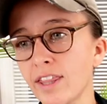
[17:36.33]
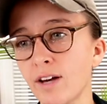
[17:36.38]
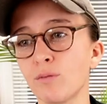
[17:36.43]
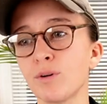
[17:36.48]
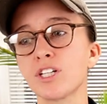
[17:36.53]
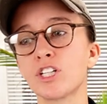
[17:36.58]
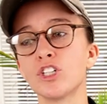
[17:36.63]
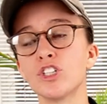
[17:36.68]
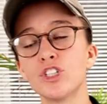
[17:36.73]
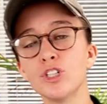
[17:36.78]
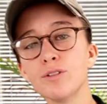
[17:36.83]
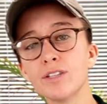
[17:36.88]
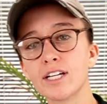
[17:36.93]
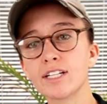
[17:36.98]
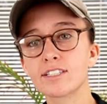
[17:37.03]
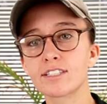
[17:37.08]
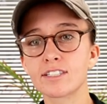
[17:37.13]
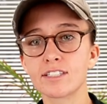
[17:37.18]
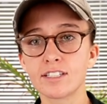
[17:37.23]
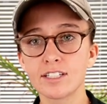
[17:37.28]
that we can do
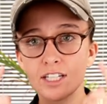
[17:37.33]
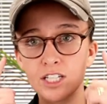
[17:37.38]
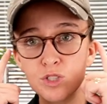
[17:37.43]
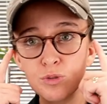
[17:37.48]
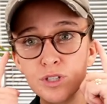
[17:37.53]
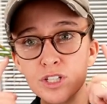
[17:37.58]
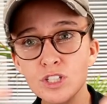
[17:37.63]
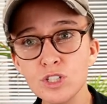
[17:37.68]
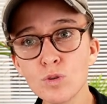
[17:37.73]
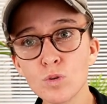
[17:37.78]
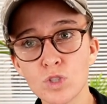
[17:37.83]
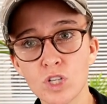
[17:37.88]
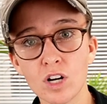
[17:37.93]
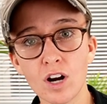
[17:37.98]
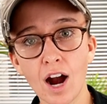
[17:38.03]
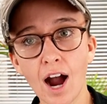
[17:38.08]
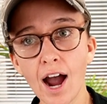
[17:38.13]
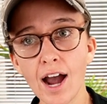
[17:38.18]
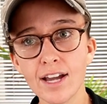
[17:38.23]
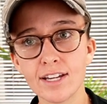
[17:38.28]
this is we can use
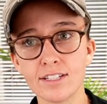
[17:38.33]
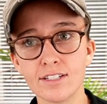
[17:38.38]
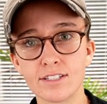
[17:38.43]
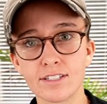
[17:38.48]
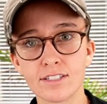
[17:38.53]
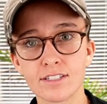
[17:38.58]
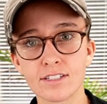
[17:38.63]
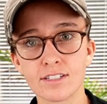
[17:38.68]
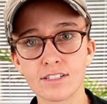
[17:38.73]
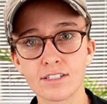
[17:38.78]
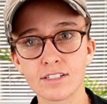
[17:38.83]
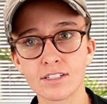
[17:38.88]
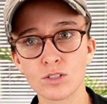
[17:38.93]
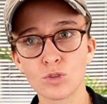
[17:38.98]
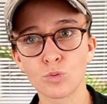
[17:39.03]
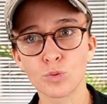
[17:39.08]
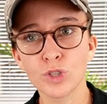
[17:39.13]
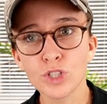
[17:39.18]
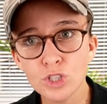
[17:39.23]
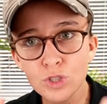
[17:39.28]
our eyes.
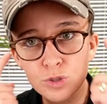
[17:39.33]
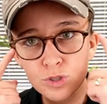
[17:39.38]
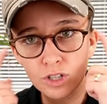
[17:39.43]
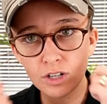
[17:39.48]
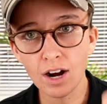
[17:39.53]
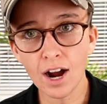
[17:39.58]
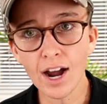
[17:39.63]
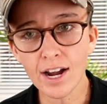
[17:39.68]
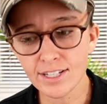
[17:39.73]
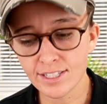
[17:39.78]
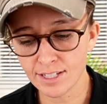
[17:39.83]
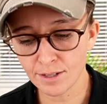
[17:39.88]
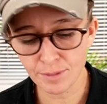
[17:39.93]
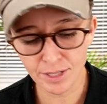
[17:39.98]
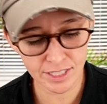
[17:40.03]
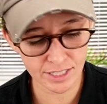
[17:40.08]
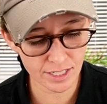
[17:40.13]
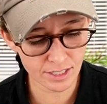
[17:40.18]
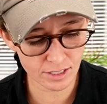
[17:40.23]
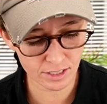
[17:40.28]
We can use our eyes. That
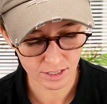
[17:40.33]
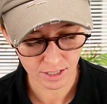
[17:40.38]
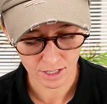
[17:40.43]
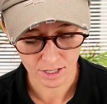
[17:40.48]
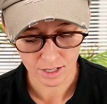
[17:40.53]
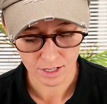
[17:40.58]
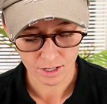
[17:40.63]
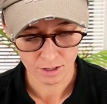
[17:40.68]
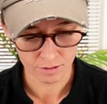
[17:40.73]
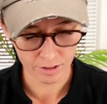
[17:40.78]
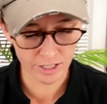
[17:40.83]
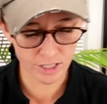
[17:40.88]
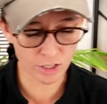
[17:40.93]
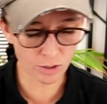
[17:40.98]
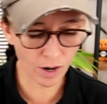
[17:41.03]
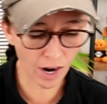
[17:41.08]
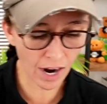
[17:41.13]
makes sense? Right? So